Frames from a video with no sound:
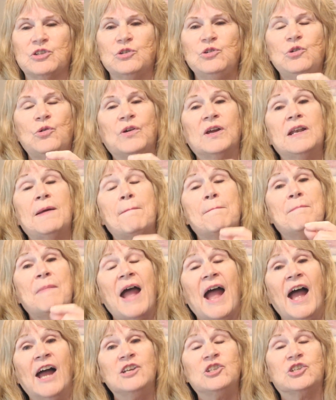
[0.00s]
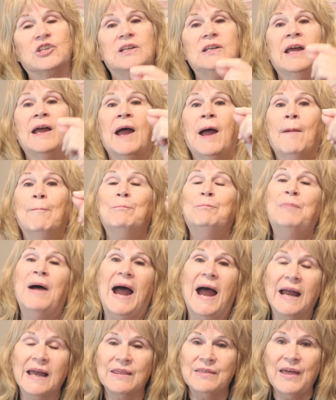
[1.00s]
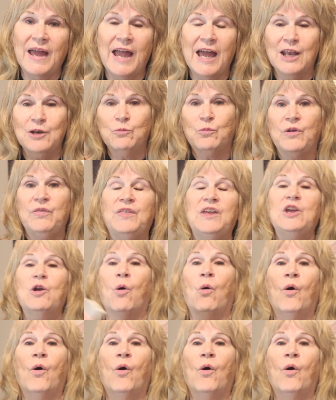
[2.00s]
So you can imagine back then with the